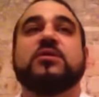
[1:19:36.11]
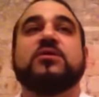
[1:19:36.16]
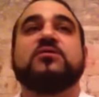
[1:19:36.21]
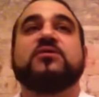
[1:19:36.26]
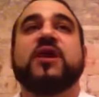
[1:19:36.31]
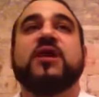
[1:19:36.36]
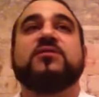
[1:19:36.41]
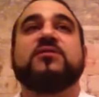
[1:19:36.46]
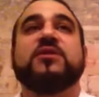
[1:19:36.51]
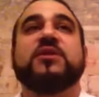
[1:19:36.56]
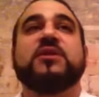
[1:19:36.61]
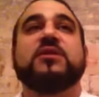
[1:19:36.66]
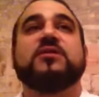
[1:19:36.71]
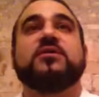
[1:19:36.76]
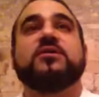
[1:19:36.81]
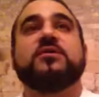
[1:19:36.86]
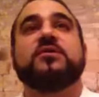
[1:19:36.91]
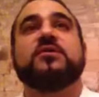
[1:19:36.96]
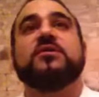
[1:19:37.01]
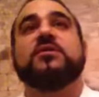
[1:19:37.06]
5 here,
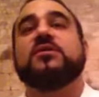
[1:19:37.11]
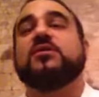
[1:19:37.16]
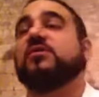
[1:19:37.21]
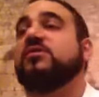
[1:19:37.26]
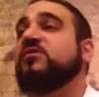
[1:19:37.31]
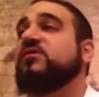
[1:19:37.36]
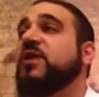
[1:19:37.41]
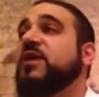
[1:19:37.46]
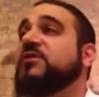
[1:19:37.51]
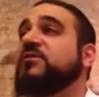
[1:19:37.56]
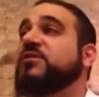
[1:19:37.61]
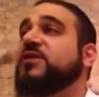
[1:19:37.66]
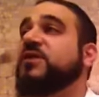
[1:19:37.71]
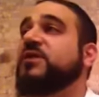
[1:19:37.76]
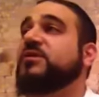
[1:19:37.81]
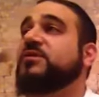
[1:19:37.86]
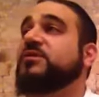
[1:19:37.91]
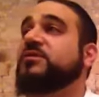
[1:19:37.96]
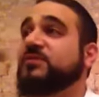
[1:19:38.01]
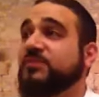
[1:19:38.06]
5
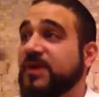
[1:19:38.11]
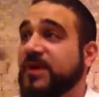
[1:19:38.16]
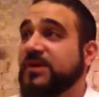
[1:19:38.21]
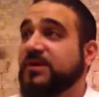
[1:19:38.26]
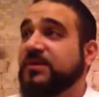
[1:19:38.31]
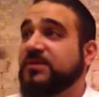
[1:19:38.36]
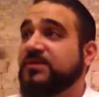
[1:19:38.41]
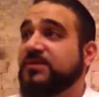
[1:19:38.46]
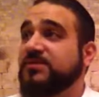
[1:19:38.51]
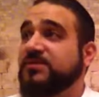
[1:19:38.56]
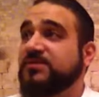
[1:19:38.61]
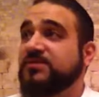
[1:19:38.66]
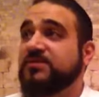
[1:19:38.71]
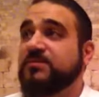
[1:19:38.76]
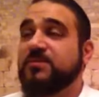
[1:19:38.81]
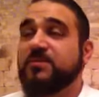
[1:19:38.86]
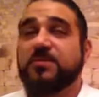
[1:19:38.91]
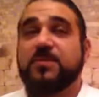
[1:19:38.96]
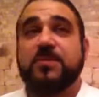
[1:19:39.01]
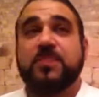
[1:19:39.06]
here, right?
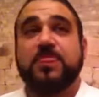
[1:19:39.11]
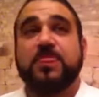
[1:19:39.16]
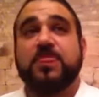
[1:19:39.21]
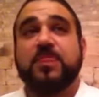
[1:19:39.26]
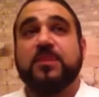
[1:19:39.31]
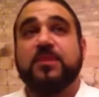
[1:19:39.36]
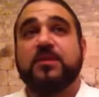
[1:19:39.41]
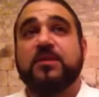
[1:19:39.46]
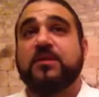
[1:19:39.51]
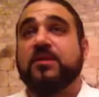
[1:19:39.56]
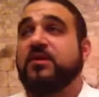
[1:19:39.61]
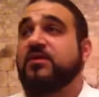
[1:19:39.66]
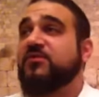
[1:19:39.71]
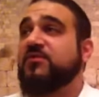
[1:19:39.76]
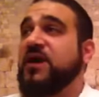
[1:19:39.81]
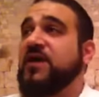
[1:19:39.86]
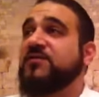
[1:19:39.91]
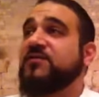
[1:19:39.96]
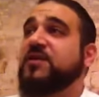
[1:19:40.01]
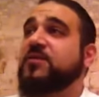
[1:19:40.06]

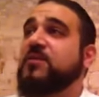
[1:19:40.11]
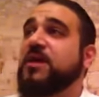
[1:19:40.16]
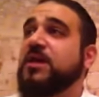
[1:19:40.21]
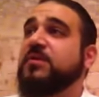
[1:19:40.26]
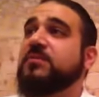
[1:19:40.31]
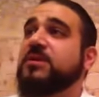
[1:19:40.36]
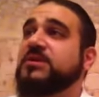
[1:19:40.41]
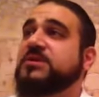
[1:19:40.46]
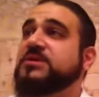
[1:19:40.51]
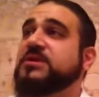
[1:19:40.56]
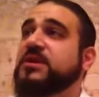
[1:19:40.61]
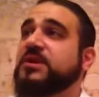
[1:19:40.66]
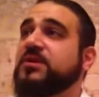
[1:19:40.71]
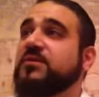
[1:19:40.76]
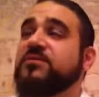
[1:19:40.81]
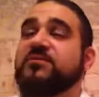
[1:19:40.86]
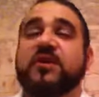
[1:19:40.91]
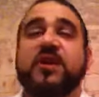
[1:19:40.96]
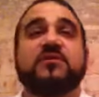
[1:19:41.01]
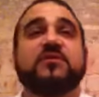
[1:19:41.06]
5 commandments
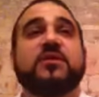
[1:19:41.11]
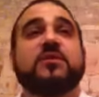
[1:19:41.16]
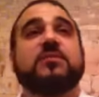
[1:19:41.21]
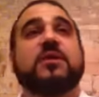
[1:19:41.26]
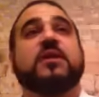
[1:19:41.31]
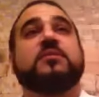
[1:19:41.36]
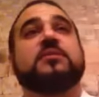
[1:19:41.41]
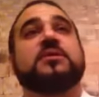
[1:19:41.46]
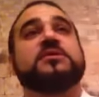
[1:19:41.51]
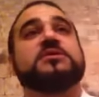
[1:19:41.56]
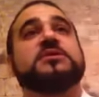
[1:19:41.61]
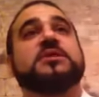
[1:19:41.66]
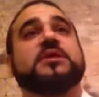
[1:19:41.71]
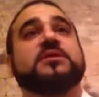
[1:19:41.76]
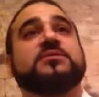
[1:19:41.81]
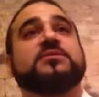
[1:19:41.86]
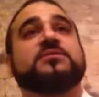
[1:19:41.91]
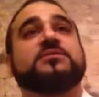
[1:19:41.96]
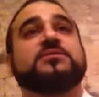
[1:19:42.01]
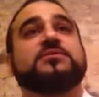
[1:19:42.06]
here, 5 commandments
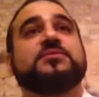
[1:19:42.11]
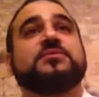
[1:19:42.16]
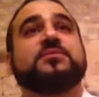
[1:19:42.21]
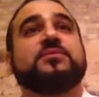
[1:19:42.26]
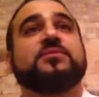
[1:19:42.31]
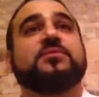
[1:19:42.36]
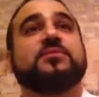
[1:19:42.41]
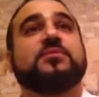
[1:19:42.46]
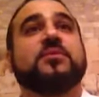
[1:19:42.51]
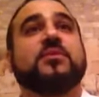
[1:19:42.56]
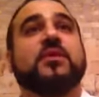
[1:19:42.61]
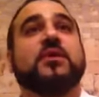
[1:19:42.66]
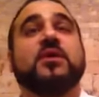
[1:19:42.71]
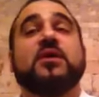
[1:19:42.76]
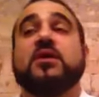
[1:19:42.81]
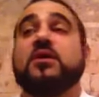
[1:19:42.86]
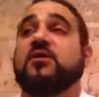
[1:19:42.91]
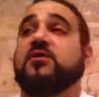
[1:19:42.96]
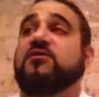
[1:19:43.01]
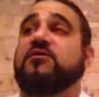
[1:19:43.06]
here.
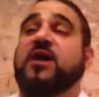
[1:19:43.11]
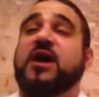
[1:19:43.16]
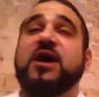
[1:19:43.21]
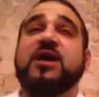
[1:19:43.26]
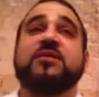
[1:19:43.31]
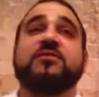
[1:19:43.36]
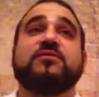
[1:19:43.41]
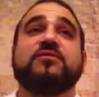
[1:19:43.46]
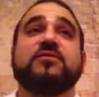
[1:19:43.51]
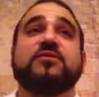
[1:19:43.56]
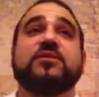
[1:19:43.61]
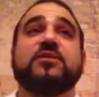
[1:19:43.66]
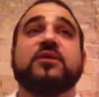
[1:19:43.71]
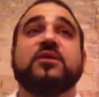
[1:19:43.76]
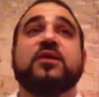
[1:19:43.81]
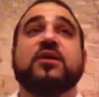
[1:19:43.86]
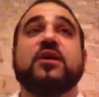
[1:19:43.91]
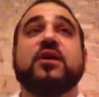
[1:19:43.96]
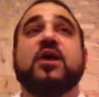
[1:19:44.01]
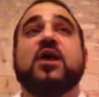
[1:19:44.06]
5,
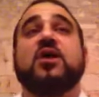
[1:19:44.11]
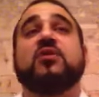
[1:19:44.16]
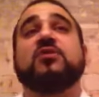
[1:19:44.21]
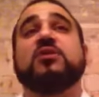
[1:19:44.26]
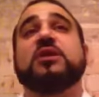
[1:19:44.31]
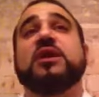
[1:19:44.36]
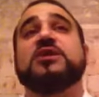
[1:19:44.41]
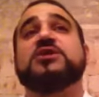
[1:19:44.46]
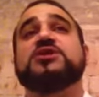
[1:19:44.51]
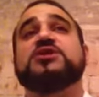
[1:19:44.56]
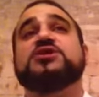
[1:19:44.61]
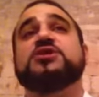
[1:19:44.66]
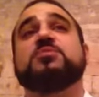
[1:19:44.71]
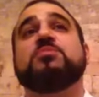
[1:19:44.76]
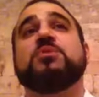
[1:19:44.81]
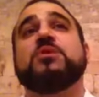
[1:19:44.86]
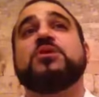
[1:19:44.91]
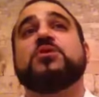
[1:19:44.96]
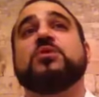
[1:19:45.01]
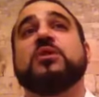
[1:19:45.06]
our
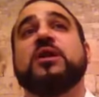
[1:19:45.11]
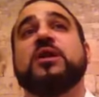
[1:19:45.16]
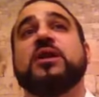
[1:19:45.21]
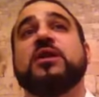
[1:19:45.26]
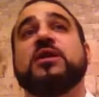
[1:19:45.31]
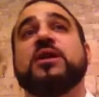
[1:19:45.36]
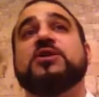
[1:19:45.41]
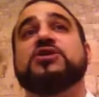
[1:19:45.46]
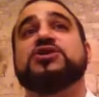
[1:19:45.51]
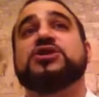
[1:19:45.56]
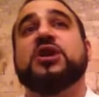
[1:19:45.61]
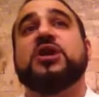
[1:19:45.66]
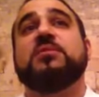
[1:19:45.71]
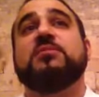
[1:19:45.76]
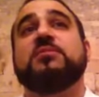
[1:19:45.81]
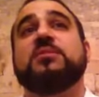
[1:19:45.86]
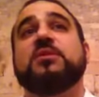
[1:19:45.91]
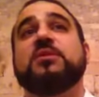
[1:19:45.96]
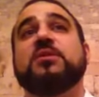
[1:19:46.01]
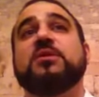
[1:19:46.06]
relationship between
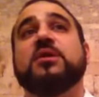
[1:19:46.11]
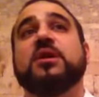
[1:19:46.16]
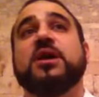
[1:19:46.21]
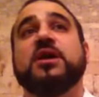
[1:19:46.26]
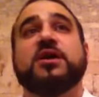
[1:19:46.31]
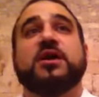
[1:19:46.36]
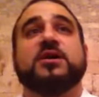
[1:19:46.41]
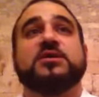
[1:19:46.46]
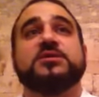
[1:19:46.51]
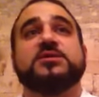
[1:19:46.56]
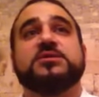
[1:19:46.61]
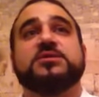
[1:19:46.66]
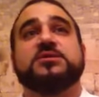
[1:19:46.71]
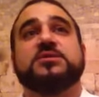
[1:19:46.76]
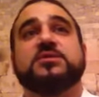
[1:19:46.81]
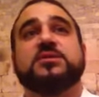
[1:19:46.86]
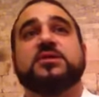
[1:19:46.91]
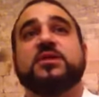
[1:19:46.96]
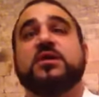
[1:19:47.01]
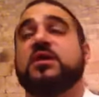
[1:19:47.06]
Hashem and us.
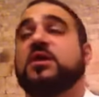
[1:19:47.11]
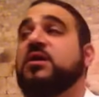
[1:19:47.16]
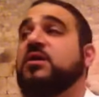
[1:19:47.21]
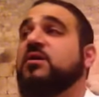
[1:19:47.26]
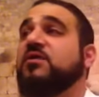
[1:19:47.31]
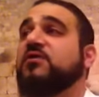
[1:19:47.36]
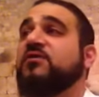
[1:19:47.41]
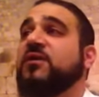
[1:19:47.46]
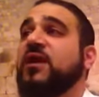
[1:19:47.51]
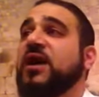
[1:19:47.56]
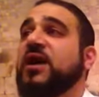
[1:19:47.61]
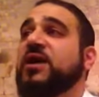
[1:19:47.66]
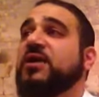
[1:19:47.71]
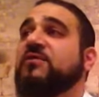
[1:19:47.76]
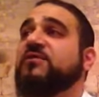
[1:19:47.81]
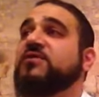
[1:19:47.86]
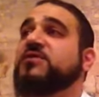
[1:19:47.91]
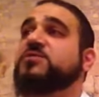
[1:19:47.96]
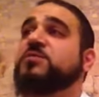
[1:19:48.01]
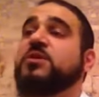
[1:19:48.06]

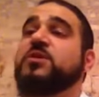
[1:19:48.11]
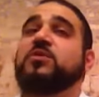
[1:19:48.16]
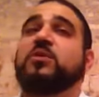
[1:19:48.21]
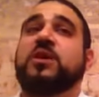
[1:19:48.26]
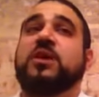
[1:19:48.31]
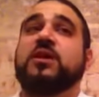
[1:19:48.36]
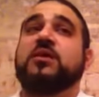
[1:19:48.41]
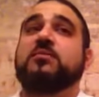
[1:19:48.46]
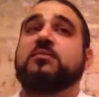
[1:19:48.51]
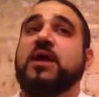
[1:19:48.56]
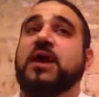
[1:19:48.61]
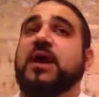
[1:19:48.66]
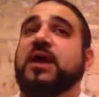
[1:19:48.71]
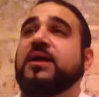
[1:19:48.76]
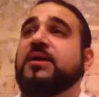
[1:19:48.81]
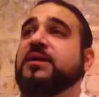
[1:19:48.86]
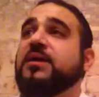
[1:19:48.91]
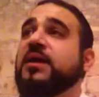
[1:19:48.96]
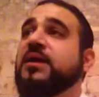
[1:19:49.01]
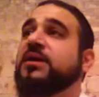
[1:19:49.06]
5 is between
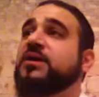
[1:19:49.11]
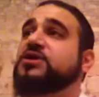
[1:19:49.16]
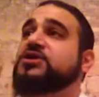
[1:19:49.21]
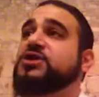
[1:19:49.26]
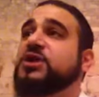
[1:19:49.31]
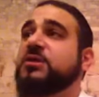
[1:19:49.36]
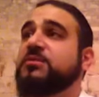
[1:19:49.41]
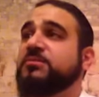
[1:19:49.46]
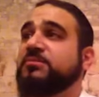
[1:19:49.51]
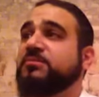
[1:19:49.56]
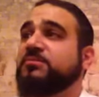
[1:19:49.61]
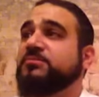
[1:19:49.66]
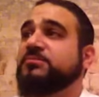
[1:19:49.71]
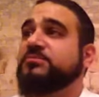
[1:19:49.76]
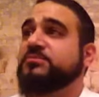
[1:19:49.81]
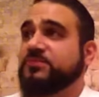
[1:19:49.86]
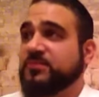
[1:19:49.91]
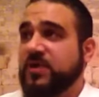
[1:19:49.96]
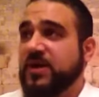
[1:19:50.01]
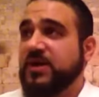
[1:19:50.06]
man and Hashem,
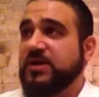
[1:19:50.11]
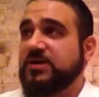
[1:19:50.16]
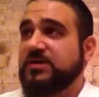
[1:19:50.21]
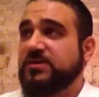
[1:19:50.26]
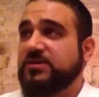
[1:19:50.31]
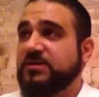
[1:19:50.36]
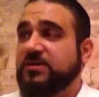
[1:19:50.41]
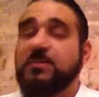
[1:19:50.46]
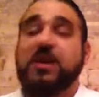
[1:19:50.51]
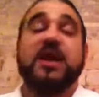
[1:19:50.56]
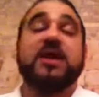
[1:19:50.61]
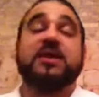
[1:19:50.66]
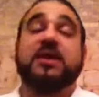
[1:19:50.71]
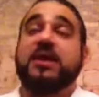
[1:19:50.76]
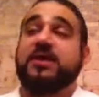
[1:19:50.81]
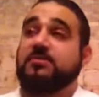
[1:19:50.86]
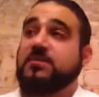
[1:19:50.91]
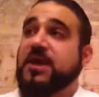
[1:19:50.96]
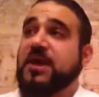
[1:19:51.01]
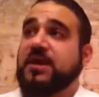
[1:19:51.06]
right? Man
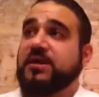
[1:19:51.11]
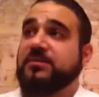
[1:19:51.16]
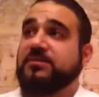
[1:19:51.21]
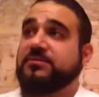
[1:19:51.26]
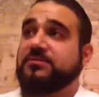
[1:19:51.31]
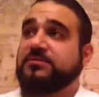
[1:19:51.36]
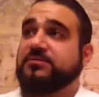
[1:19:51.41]
and man.